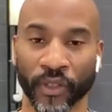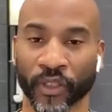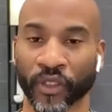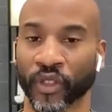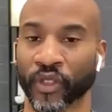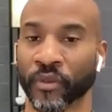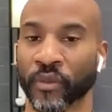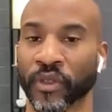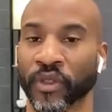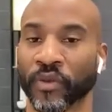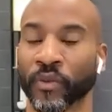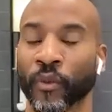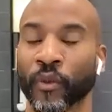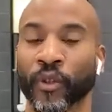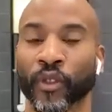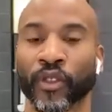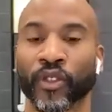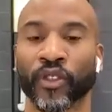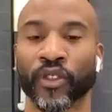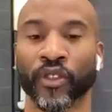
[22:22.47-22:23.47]
There's so much
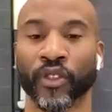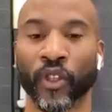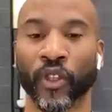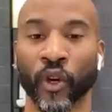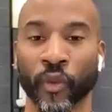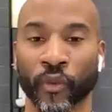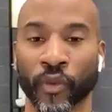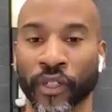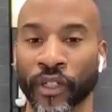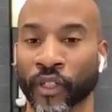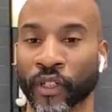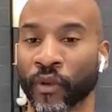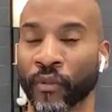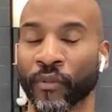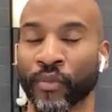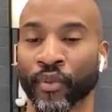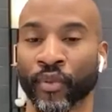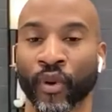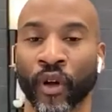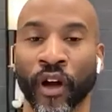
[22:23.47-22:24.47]
more scope. We can go
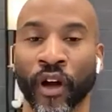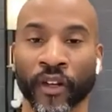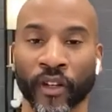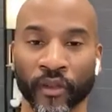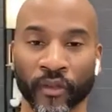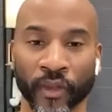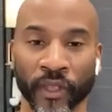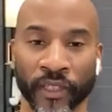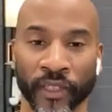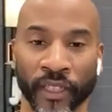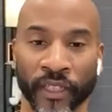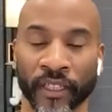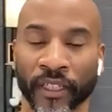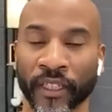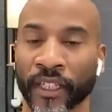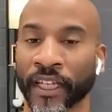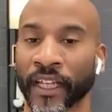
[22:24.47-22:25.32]
broader with it.